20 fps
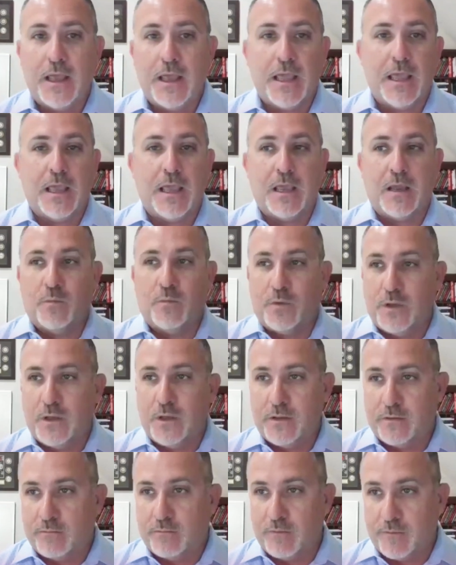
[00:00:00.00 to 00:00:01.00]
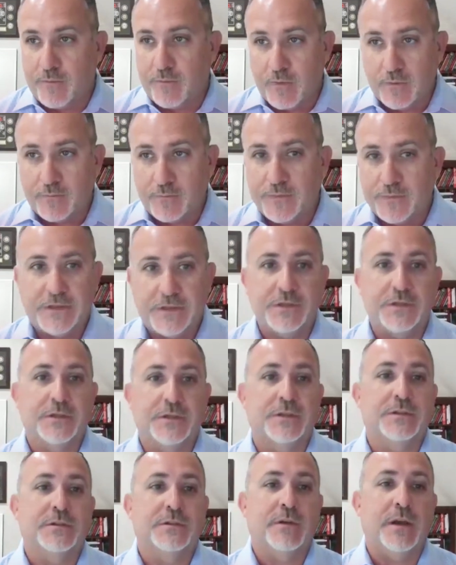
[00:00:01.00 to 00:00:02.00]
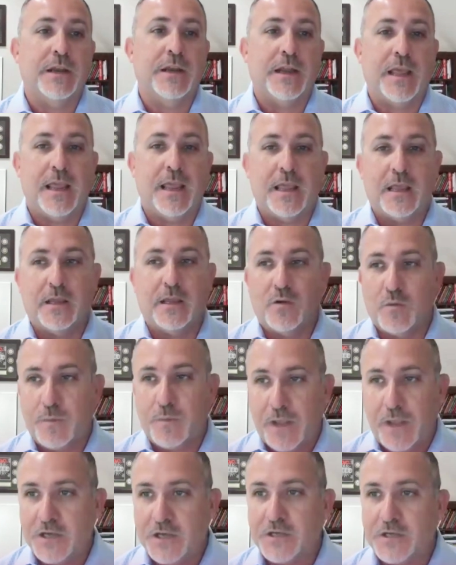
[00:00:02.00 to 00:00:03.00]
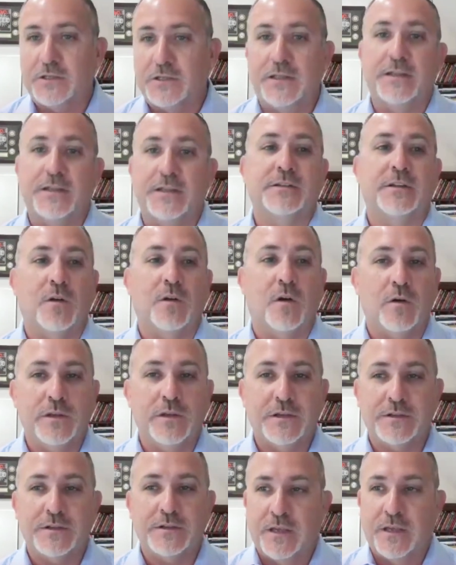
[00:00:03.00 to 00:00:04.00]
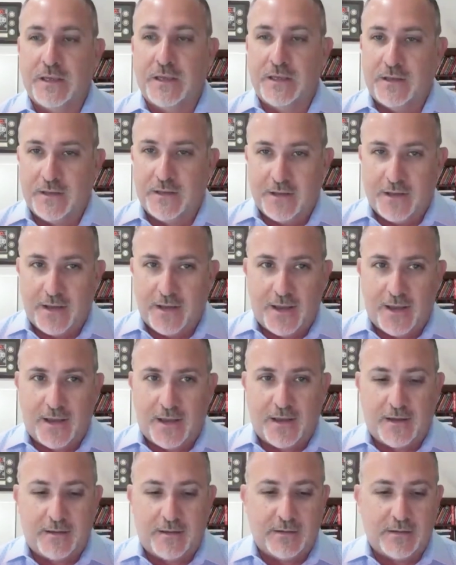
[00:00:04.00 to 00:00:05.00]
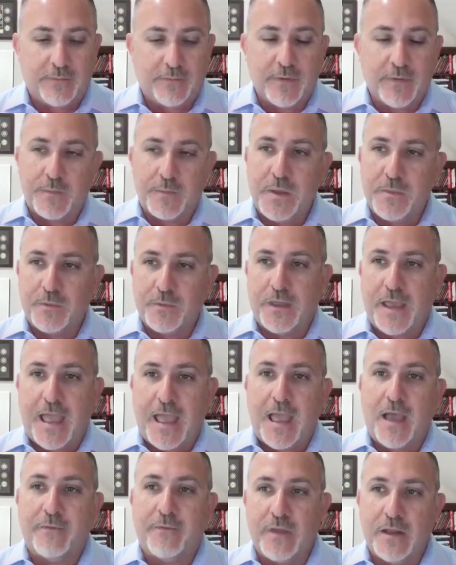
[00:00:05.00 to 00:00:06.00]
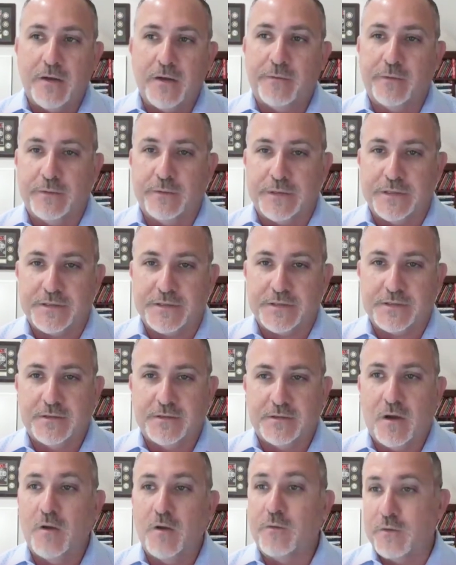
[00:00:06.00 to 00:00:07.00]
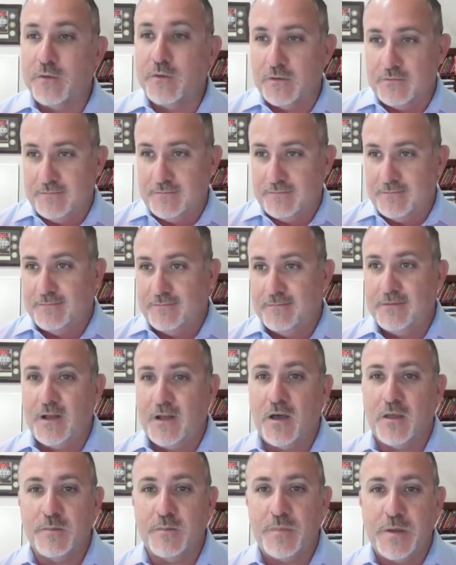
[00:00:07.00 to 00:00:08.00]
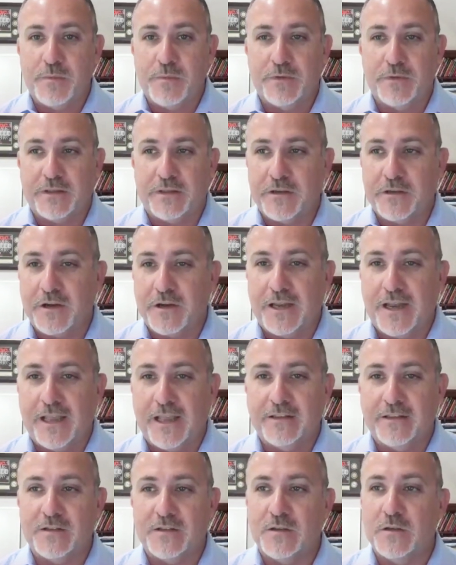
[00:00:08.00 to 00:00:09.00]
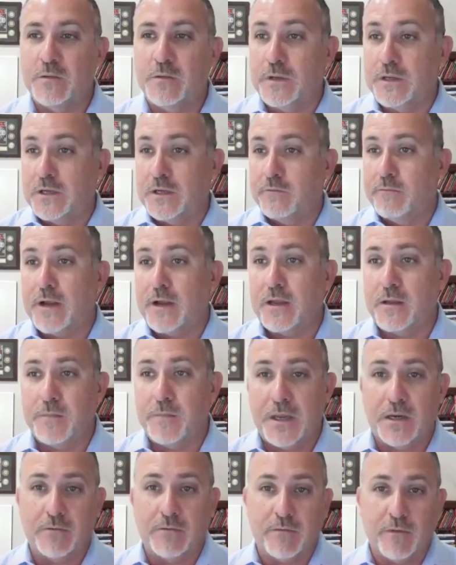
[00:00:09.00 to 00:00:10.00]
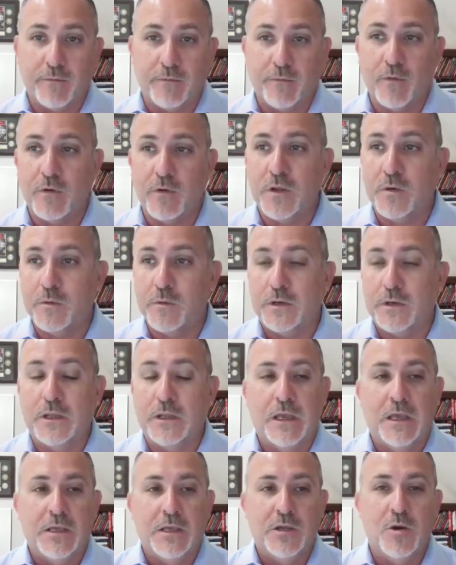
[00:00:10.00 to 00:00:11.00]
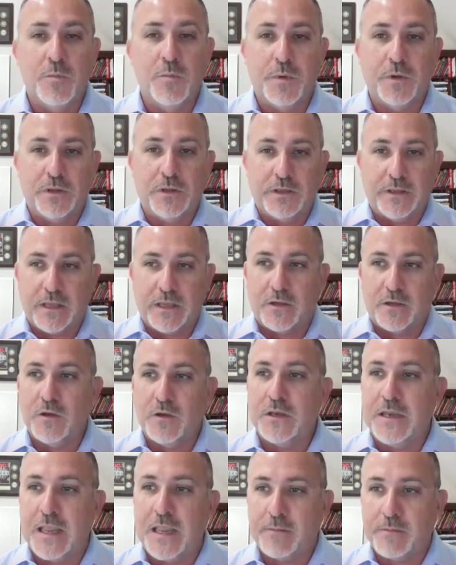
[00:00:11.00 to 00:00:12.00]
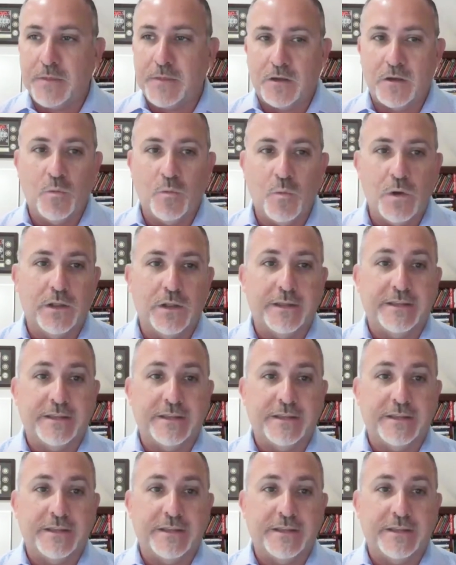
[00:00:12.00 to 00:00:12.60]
And with referring physicians, right? And your patient list and all these different people that have influence over other people that they're connected to and can recommend and refer you. And you're building that good name, that goodwill.